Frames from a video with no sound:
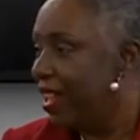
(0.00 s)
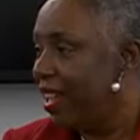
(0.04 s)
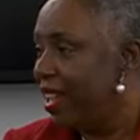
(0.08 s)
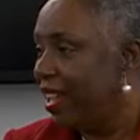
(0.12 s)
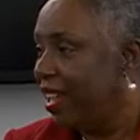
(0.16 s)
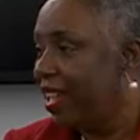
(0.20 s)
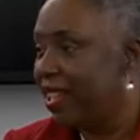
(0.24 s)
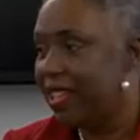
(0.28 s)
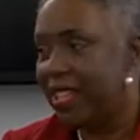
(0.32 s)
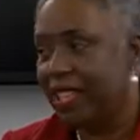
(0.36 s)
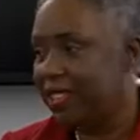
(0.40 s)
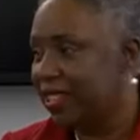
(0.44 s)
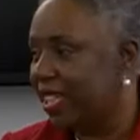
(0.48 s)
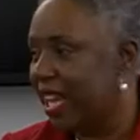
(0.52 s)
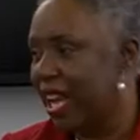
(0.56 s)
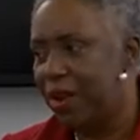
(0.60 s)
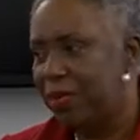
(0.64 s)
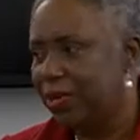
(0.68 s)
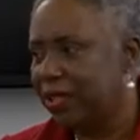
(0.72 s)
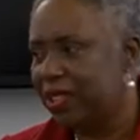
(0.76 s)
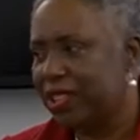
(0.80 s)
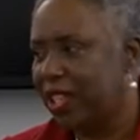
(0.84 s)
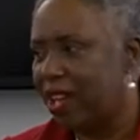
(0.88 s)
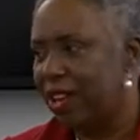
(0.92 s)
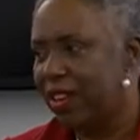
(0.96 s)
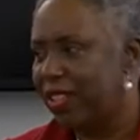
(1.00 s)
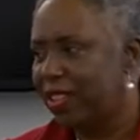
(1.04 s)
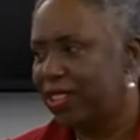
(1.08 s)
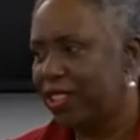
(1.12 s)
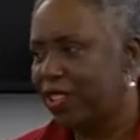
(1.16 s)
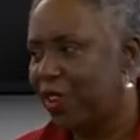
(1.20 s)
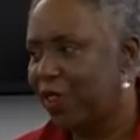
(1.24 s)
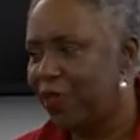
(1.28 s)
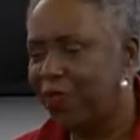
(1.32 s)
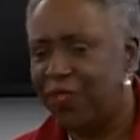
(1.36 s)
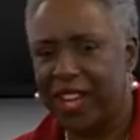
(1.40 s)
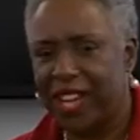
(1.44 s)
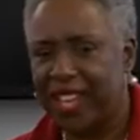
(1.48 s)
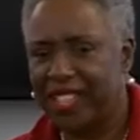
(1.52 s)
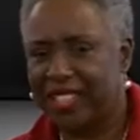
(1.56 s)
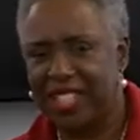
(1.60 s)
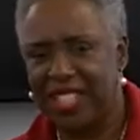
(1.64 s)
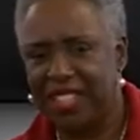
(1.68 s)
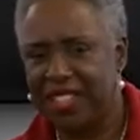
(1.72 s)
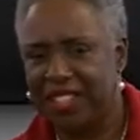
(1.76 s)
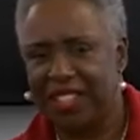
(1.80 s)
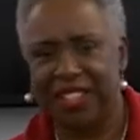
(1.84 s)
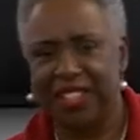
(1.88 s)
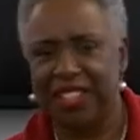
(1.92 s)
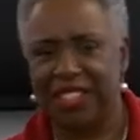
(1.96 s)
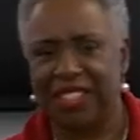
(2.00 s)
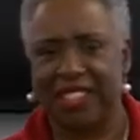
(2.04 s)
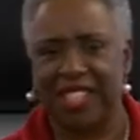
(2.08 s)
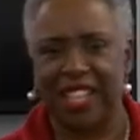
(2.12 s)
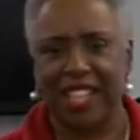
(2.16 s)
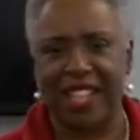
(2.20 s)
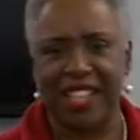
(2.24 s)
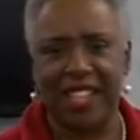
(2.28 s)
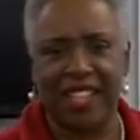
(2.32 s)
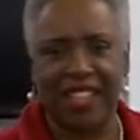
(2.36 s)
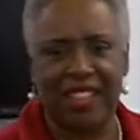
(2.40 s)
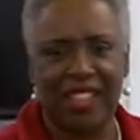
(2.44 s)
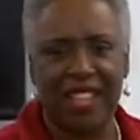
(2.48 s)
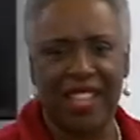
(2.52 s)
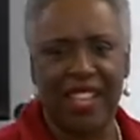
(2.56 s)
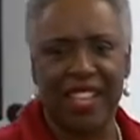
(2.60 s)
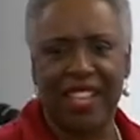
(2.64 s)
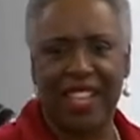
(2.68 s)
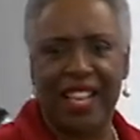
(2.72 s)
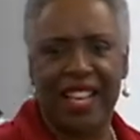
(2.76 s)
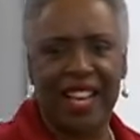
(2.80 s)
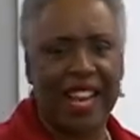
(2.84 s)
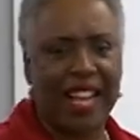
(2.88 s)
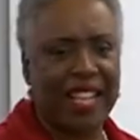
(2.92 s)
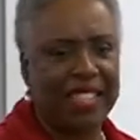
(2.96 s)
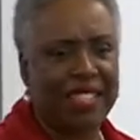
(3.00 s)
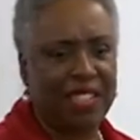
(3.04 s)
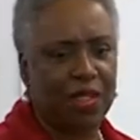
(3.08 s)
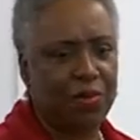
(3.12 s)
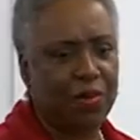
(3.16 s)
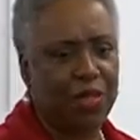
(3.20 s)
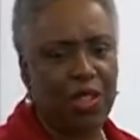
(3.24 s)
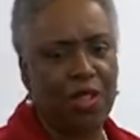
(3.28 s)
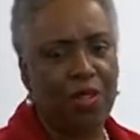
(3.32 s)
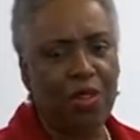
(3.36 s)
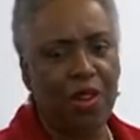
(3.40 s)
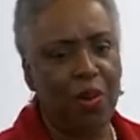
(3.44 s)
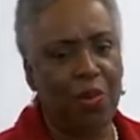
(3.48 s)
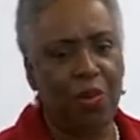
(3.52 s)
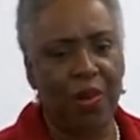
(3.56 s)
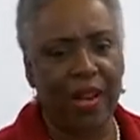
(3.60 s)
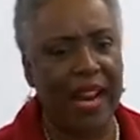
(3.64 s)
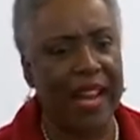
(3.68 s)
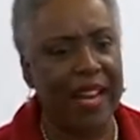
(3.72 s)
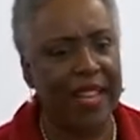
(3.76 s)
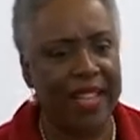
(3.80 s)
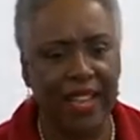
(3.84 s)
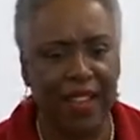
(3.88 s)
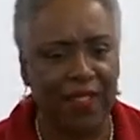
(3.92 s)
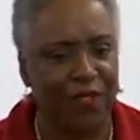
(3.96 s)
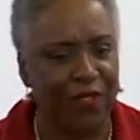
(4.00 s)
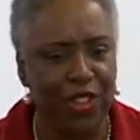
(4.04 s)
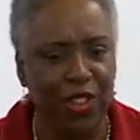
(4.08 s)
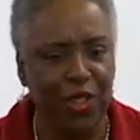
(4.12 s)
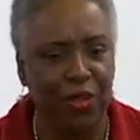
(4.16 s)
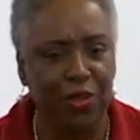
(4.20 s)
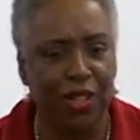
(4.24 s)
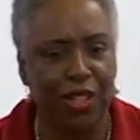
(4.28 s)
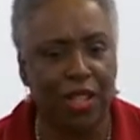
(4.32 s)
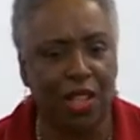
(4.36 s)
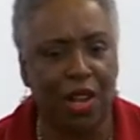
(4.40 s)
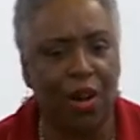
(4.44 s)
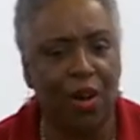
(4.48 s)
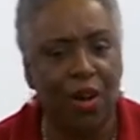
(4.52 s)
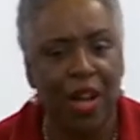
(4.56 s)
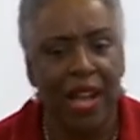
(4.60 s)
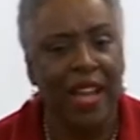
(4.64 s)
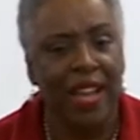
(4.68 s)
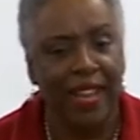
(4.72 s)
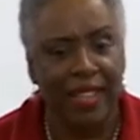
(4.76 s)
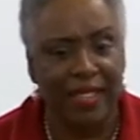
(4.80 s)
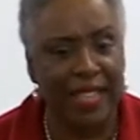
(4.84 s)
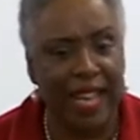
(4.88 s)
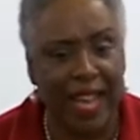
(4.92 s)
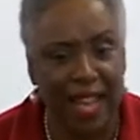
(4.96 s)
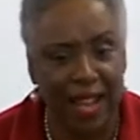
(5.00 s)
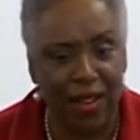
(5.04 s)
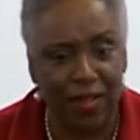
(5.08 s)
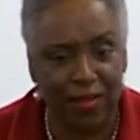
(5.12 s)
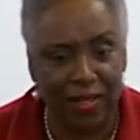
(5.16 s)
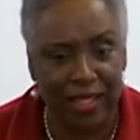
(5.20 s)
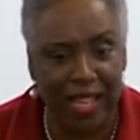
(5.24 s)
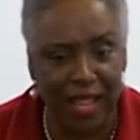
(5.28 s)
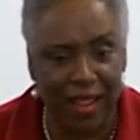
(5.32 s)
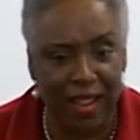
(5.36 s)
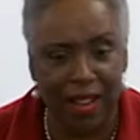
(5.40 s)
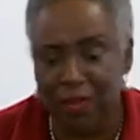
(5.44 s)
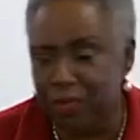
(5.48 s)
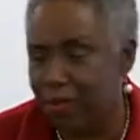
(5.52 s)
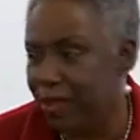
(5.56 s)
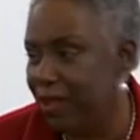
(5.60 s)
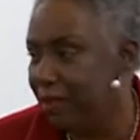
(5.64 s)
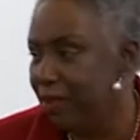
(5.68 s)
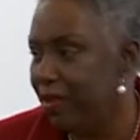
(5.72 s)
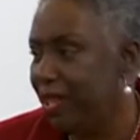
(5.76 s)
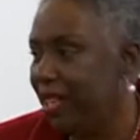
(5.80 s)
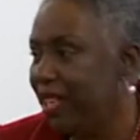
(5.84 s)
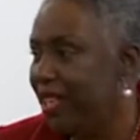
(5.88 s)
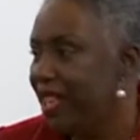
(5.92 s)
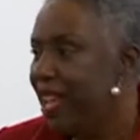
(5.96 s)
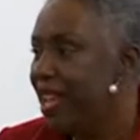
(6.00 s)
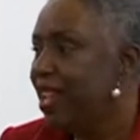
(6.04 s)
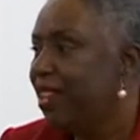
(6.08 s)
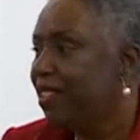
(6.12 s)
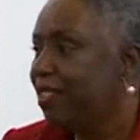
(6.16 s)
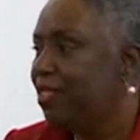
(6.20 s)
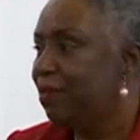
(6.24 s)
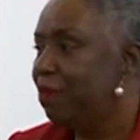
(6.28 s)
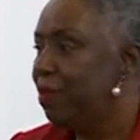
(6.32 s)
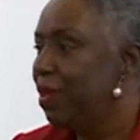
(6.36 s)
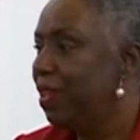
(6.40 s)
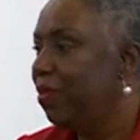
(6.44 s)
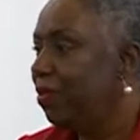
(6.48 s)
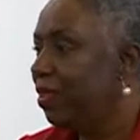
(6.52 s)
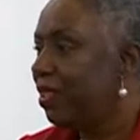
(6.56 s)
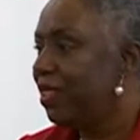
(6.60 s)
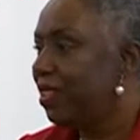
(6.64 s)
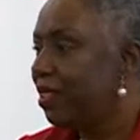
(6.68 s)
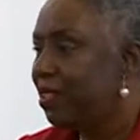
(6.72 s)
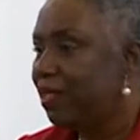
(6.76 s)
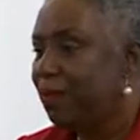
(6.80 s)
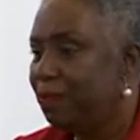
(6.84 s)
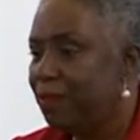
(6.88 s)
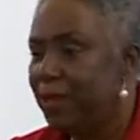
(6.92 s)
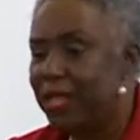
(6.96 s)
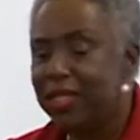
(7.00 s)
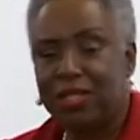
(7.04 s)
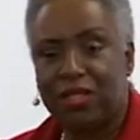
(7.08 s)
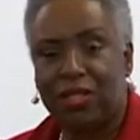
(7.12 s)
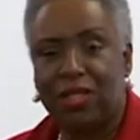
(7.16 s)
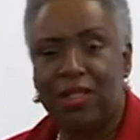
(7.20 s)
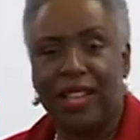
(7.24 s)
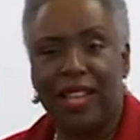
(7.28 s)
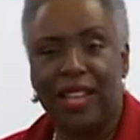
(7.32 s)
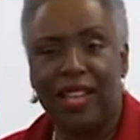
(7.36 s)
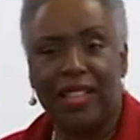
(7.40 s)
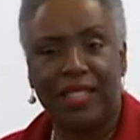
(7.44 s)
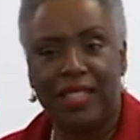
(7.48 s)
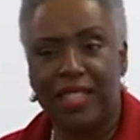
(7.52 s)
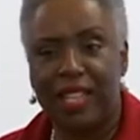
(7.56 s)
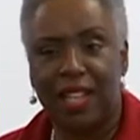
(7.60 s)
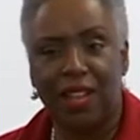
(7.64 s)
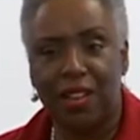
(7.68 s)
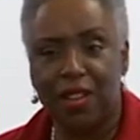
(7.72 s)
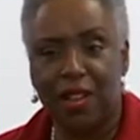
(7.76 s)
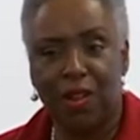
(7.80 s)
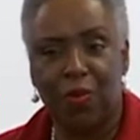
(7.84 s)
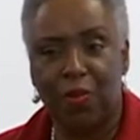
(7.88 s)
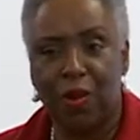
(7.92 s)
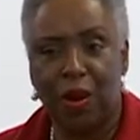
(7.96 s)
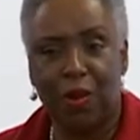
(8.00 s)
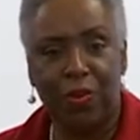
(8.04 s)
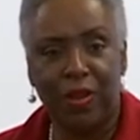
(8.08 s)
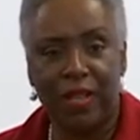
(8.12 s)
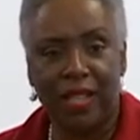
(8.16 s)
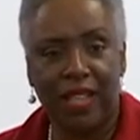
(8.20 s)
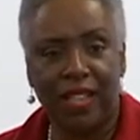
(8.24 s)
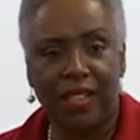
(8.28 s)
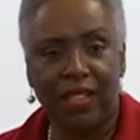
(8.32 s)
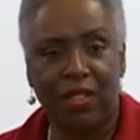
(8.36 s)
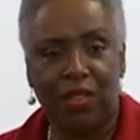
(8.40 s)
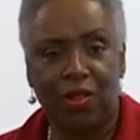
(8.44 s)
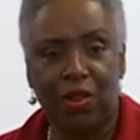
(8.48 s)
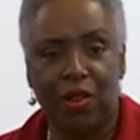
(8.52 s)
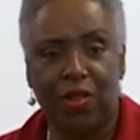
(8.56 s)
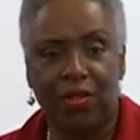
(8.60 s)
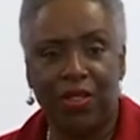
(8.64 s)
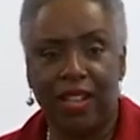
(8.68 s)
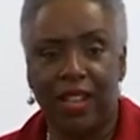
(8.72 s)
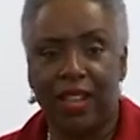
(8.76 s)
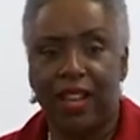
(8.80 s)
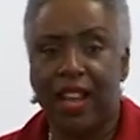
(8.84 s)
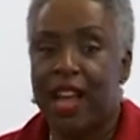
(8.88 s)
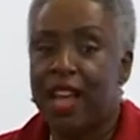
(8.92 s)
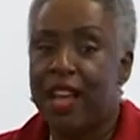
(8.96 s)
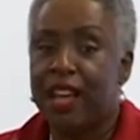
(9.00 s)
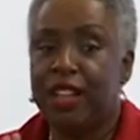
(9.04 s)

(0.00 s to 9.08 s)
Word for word: He, cause I was talking so fast, he couldn't say anything. And I said, well, you know what? I need for you to go downtown with me to meet with the commissioner and tell him what we need to do over here.